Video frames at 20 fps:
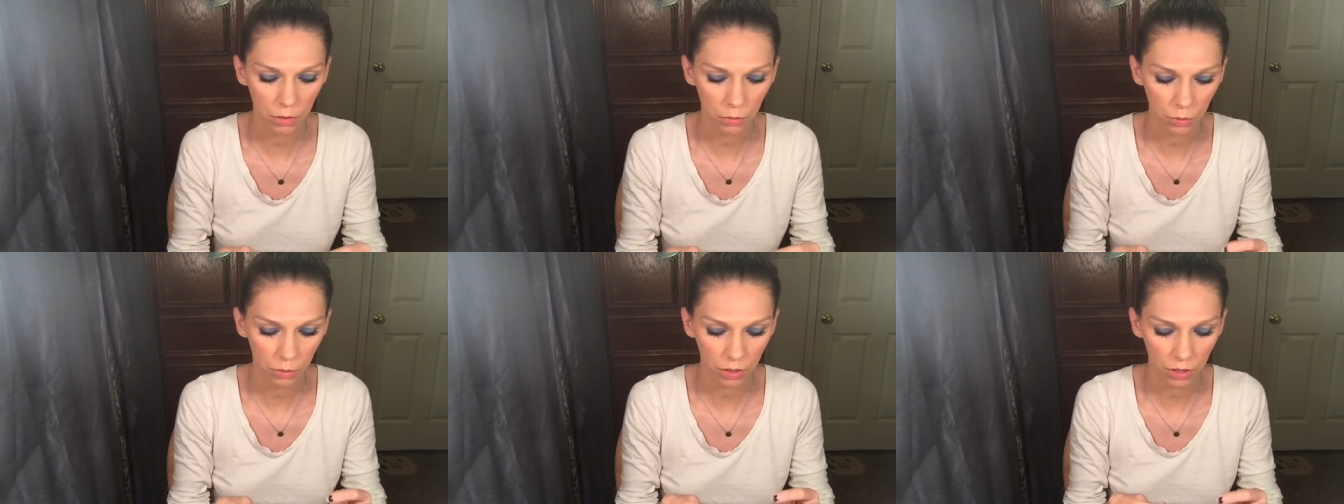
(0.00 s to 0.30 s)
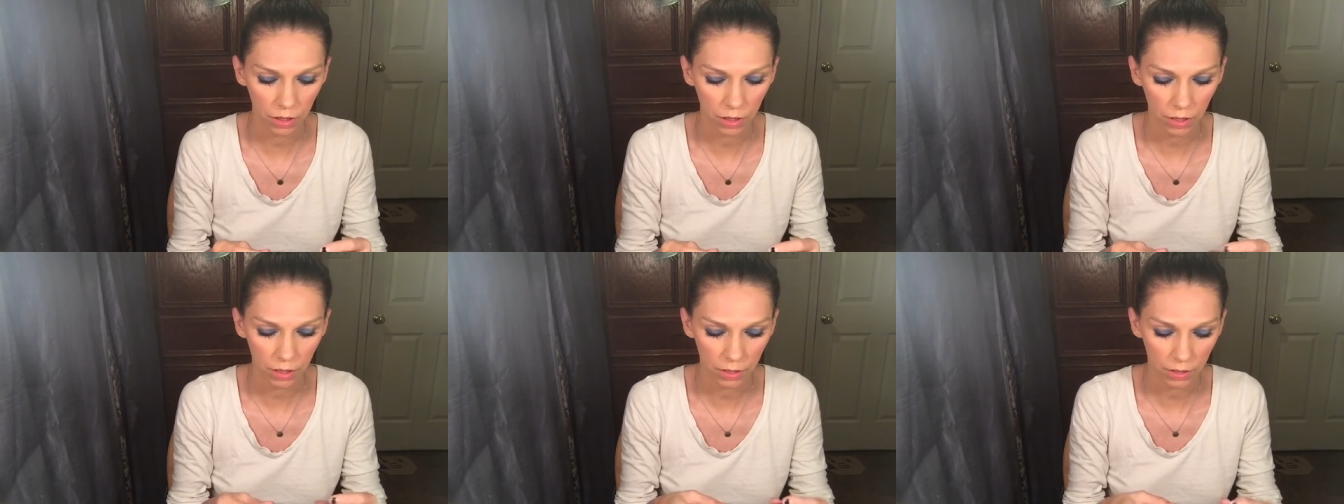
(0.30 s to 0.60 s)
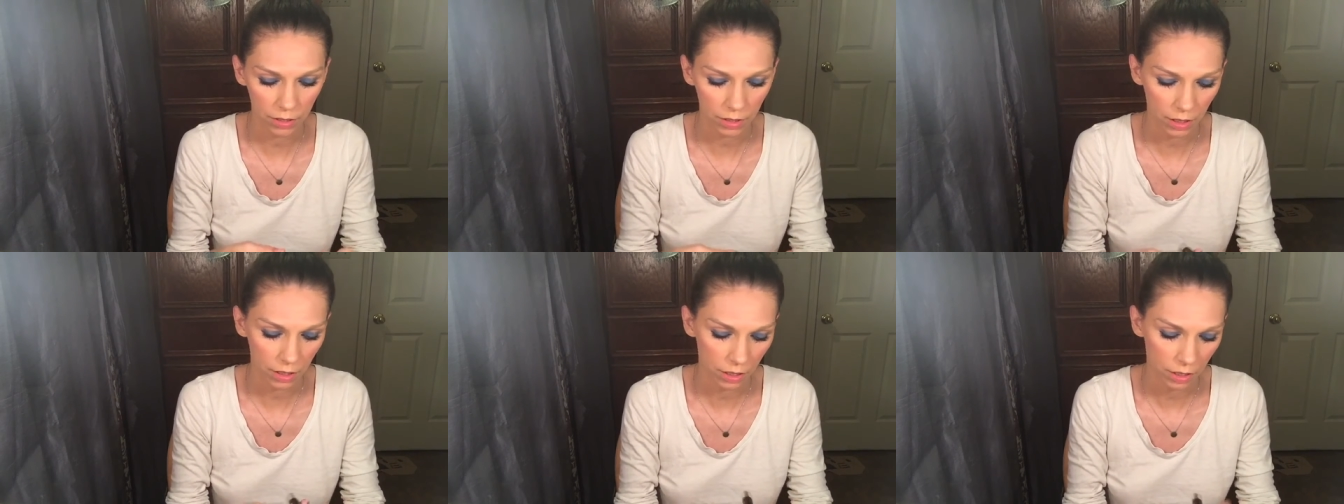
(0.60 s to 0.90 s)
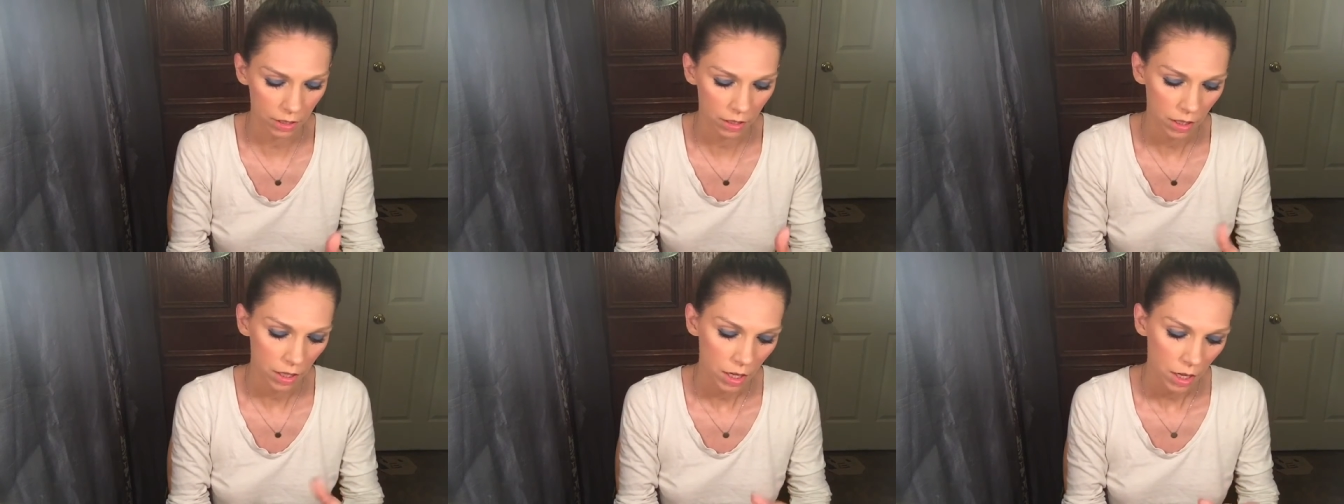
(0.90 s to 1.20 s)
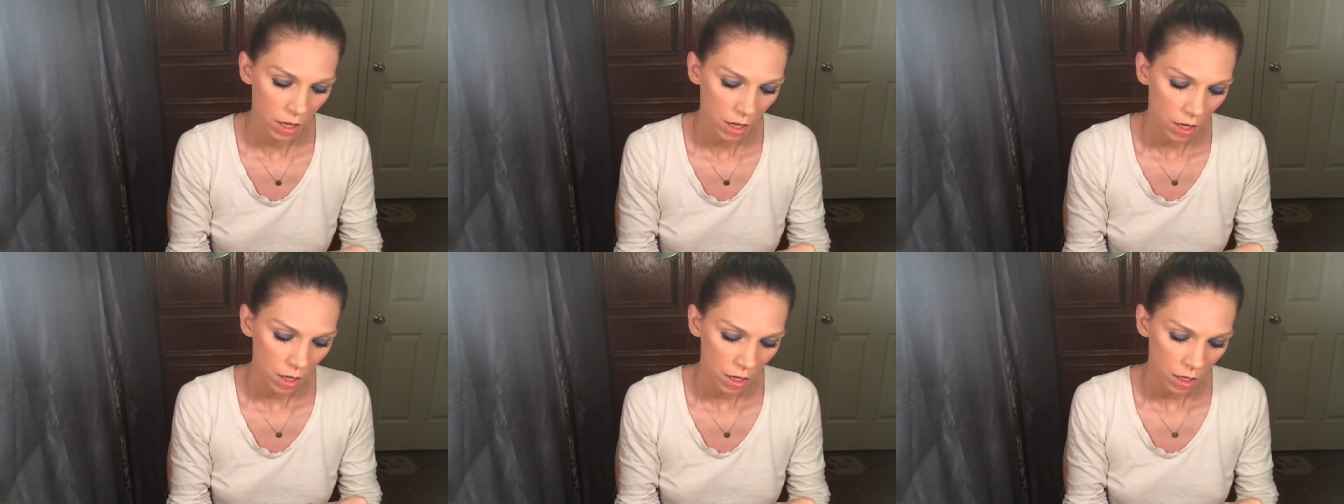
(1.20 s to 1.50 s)
in with this uh,
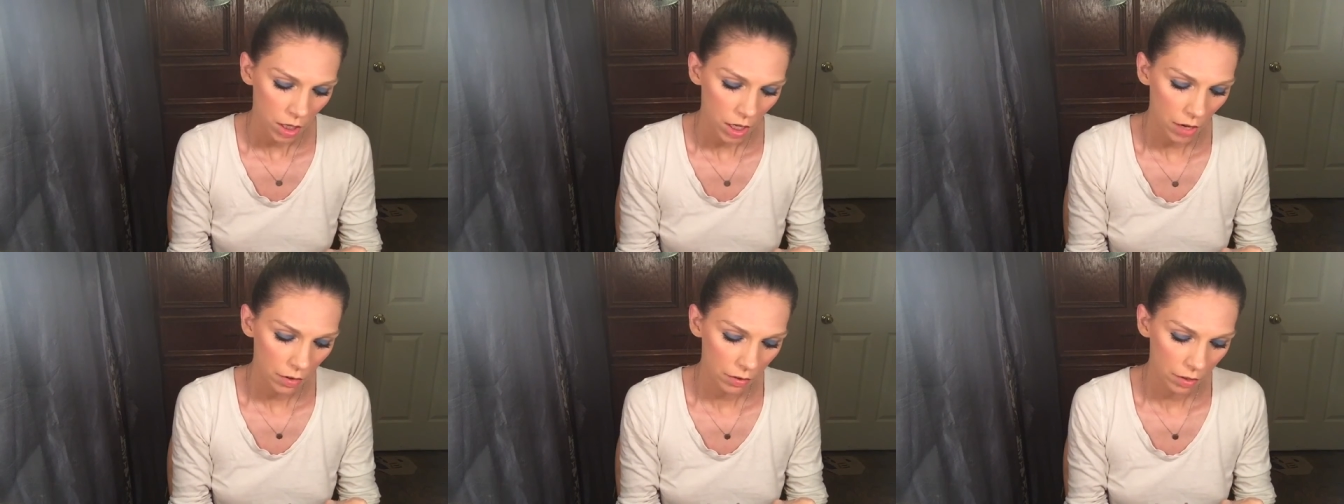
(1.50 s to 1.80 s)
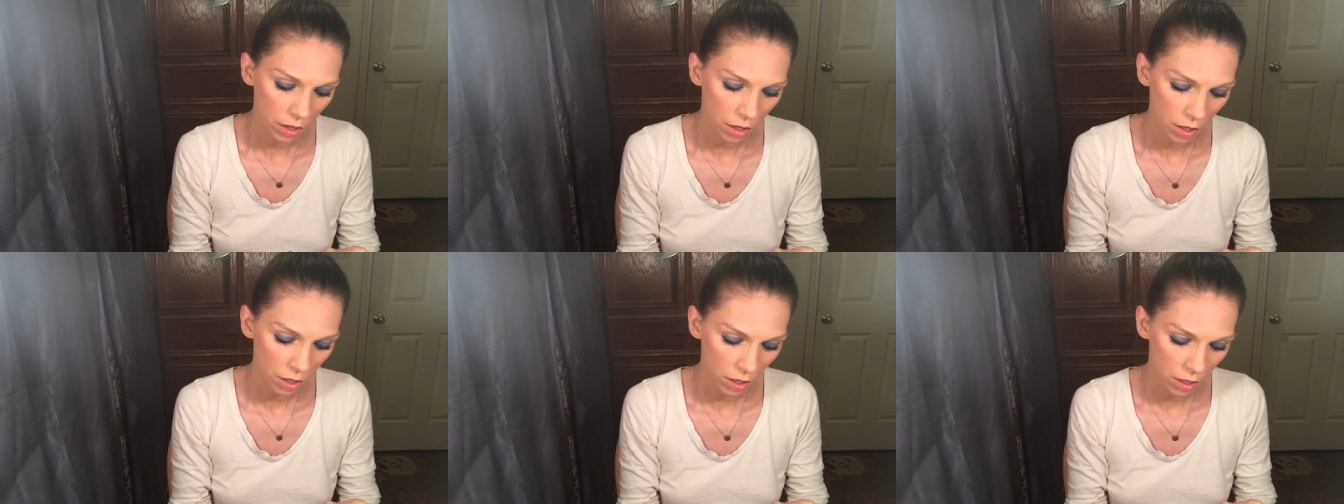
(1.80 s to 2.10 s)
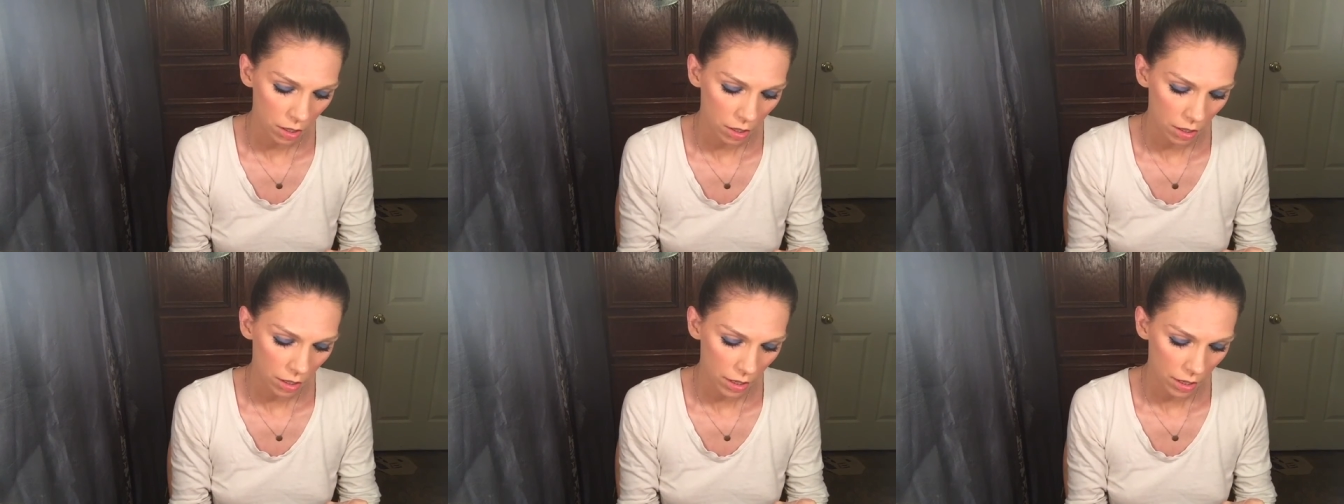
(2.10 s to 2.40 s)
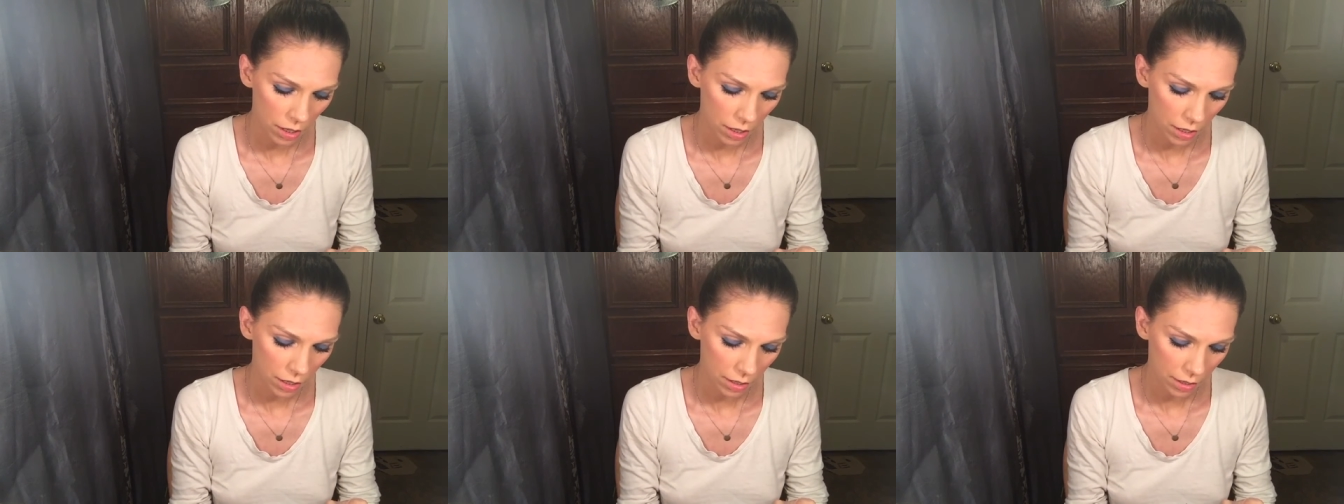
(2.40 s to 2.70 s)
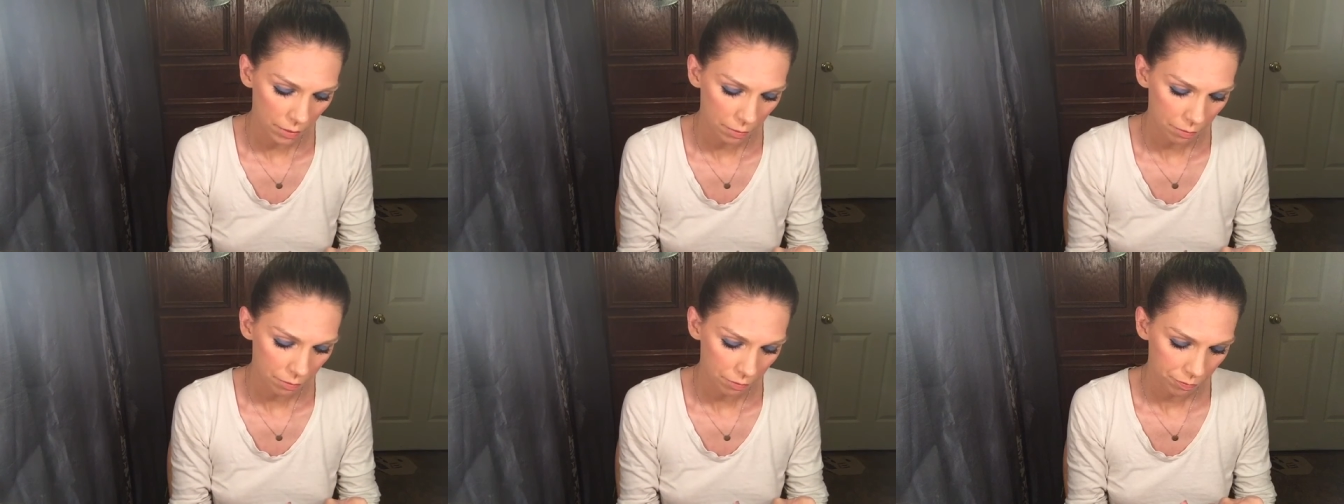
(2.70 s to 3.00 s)
CoverGirl
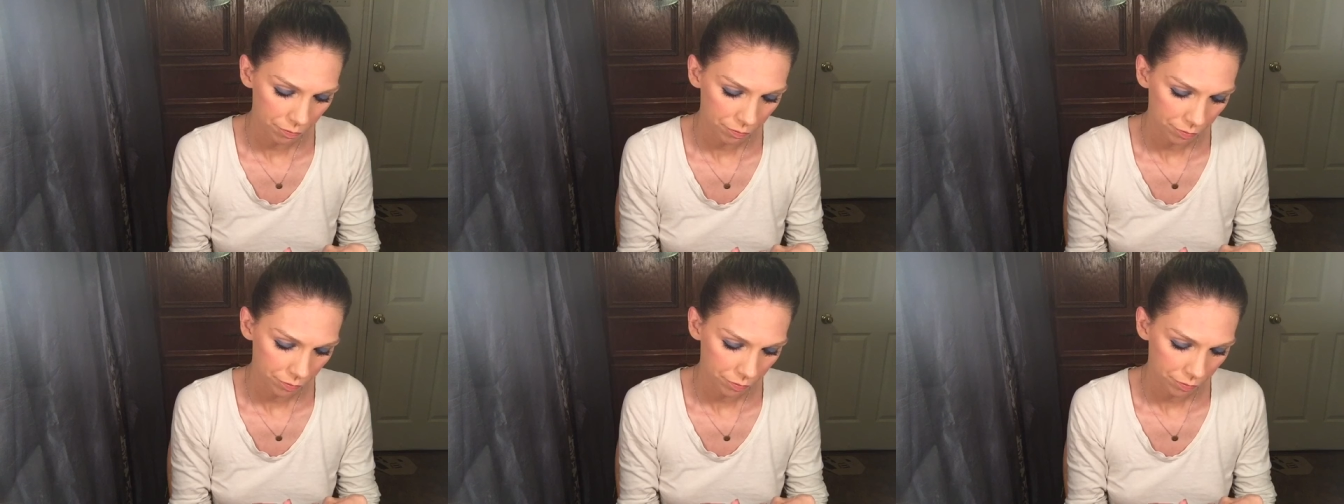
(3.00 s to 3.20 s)
um,